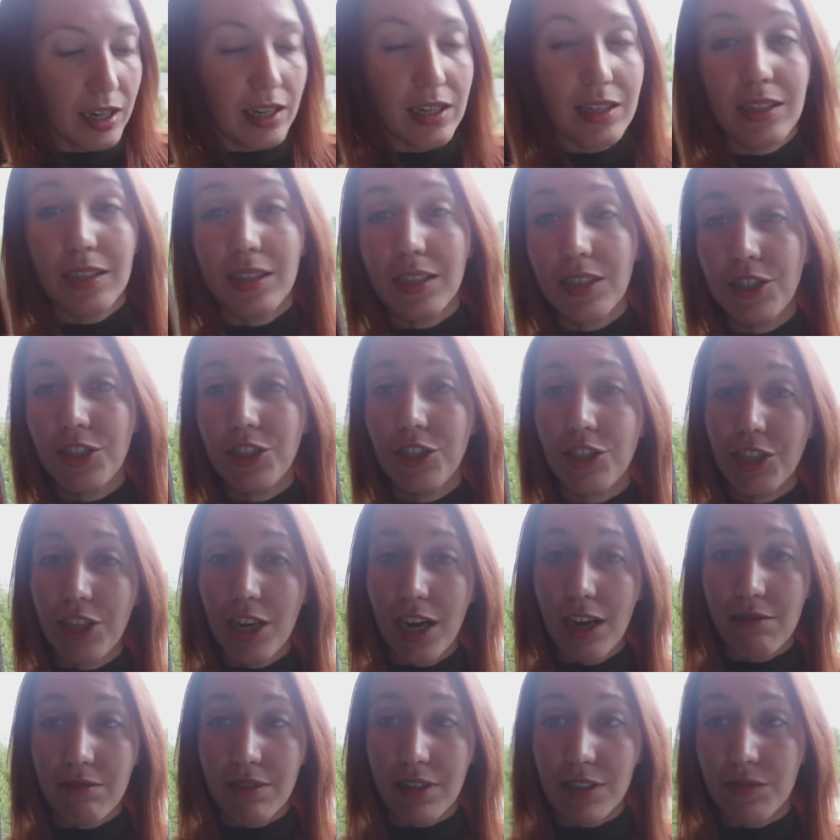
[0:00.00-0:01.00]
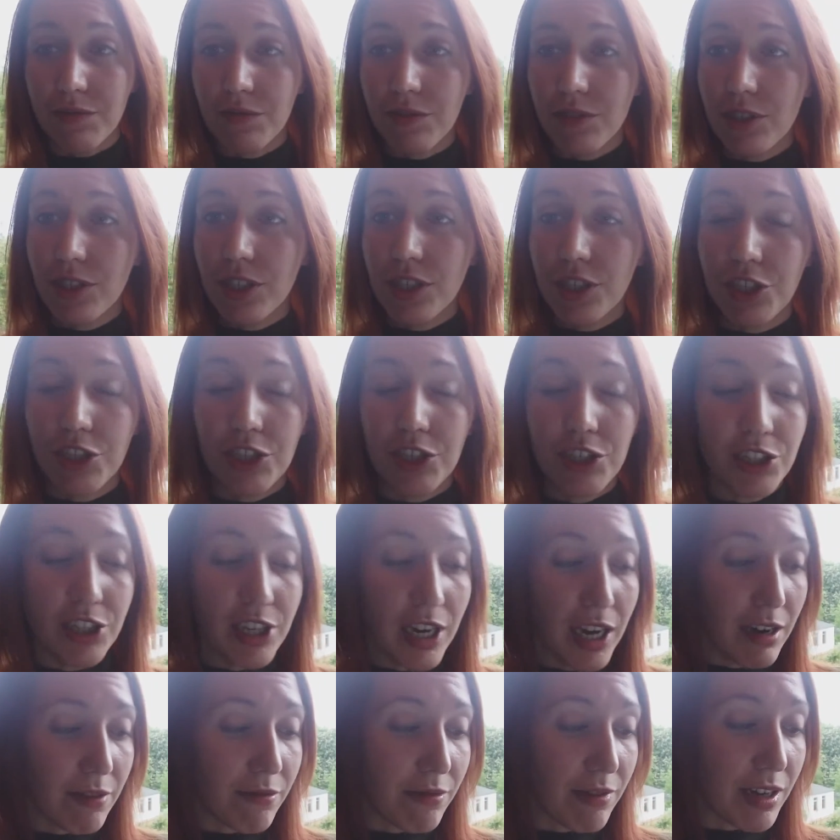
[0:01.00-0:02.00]
Sagittarius. For
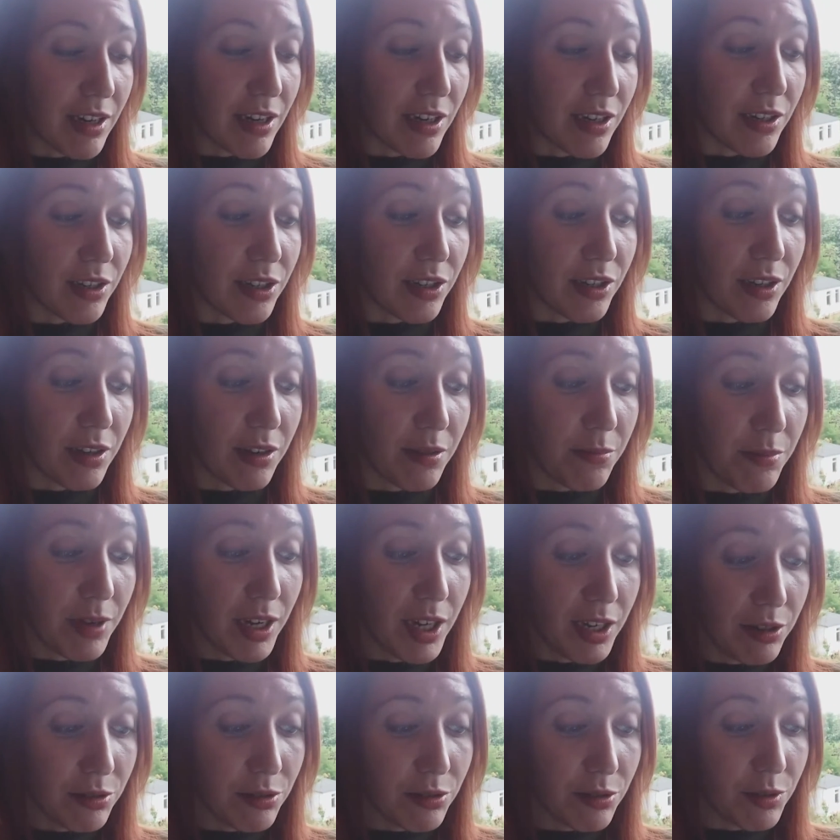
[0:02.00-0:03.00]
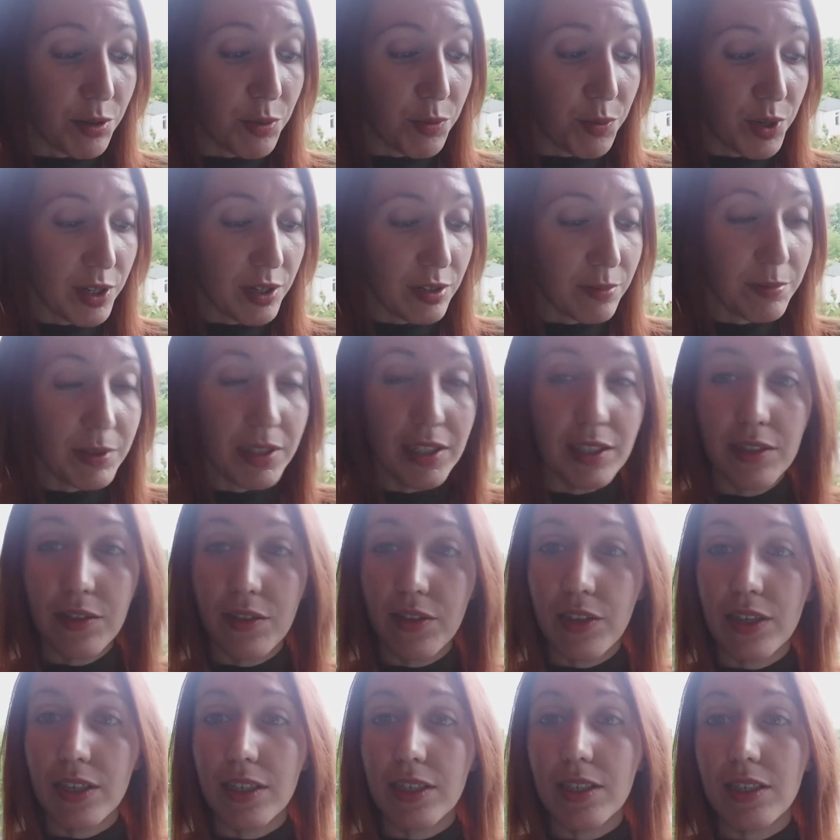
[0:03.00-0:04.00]
Sagittarius, Mercury will be in
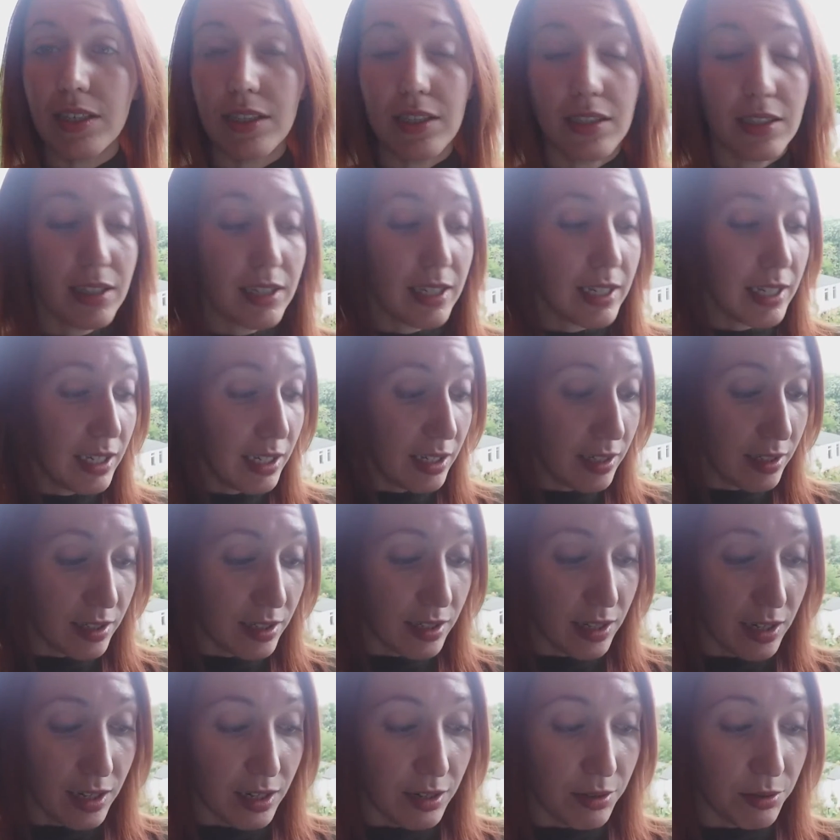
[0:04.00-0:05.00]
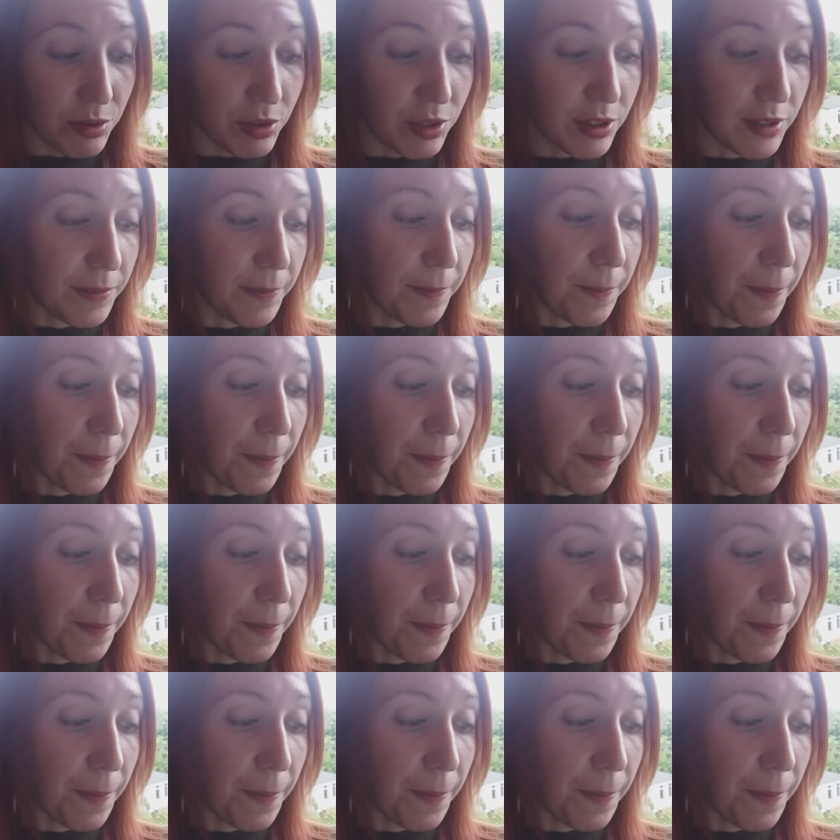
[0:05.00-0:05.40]
the 8th house.